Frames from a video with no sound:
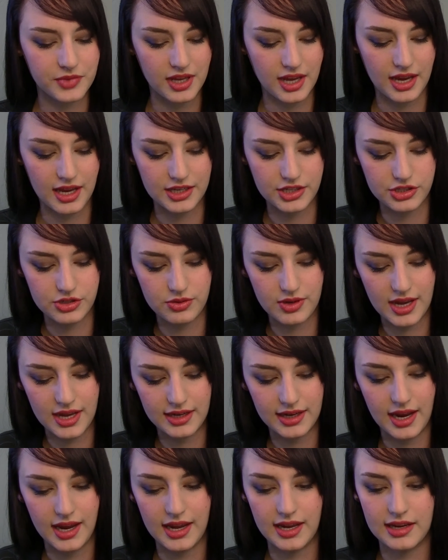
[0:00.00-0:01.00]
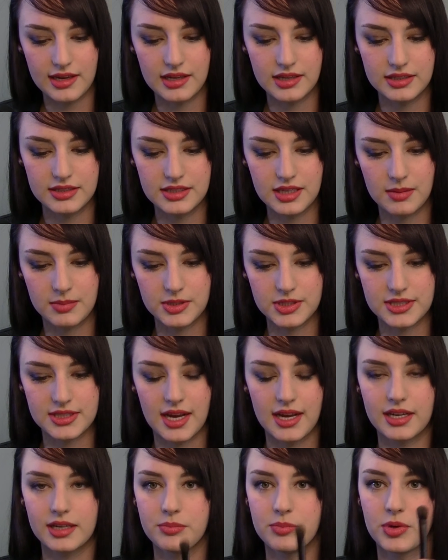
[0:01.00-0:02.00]
And you get a
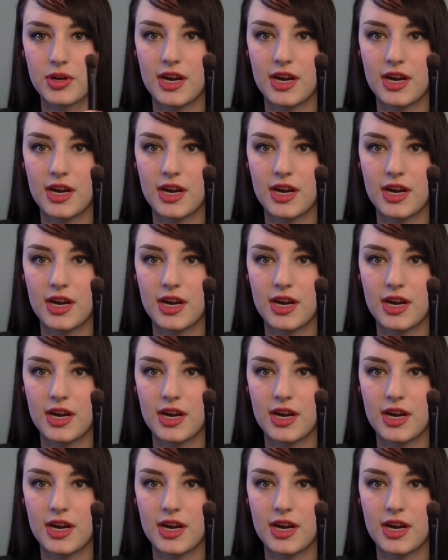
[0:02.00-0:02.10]
double-sided